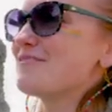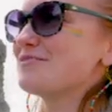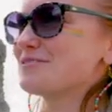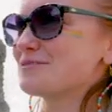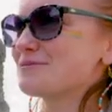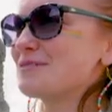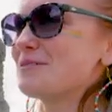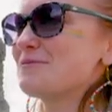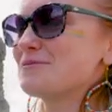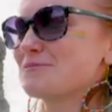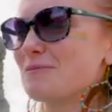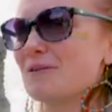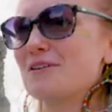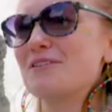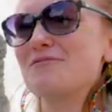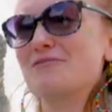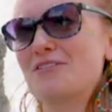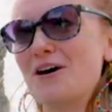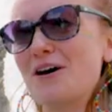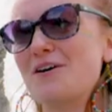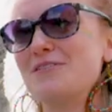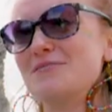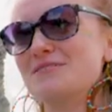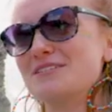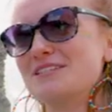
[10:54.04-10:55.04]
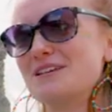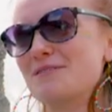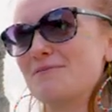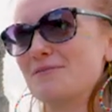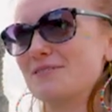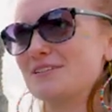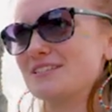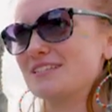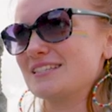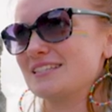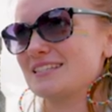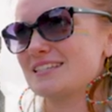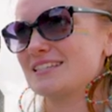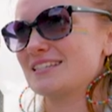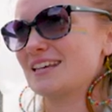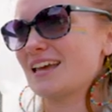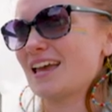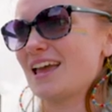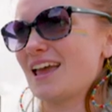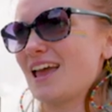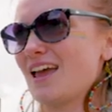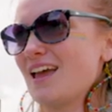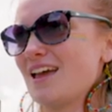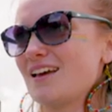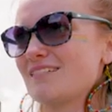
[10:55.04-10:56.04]
it was one of those. It was
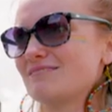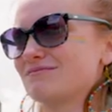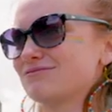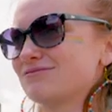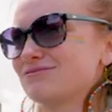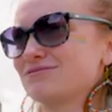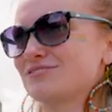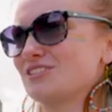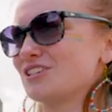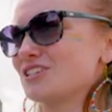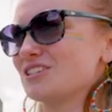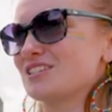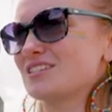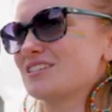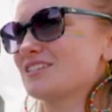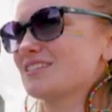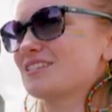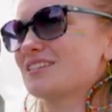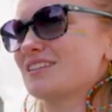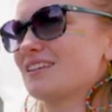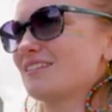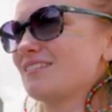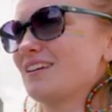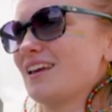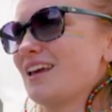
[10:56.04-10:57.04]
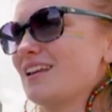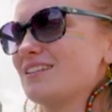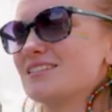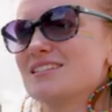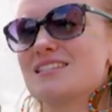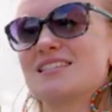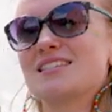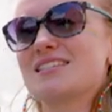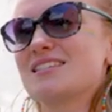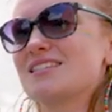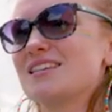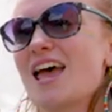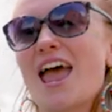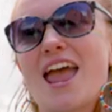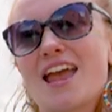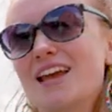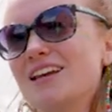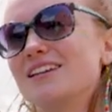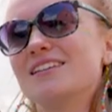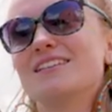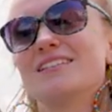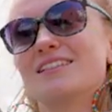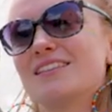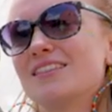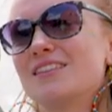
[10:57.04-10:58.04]
just
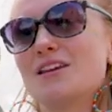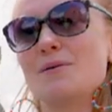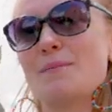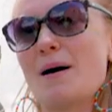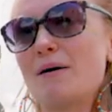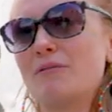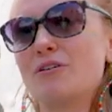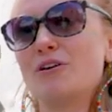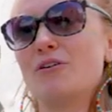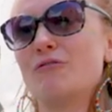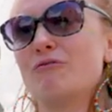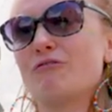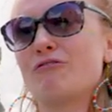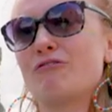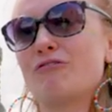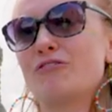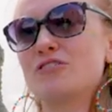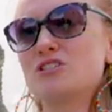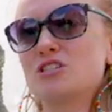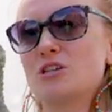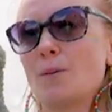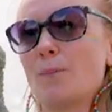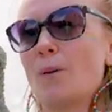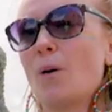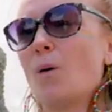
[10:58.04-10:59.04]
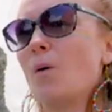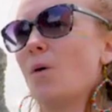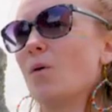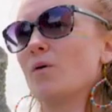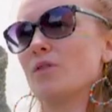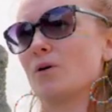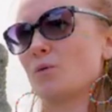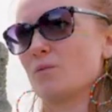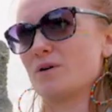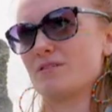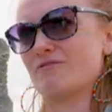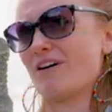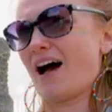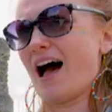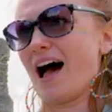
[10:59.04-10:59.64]
insane the amount of support that we've